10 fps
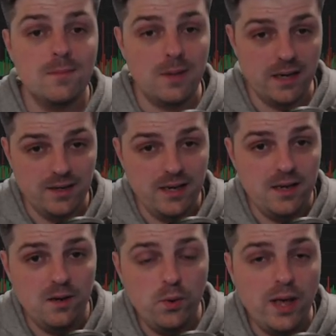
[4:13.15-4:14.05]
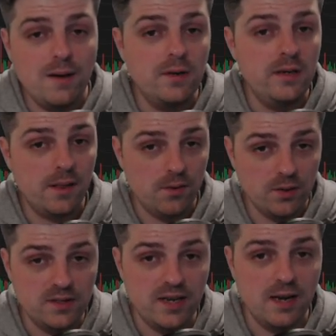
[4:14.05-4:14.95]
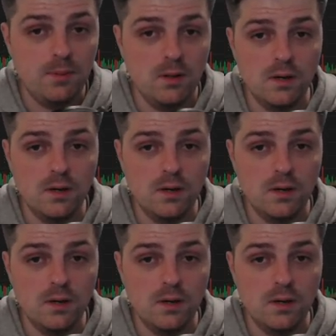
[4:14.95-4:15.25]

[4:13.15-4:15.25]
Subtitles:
And here we have another example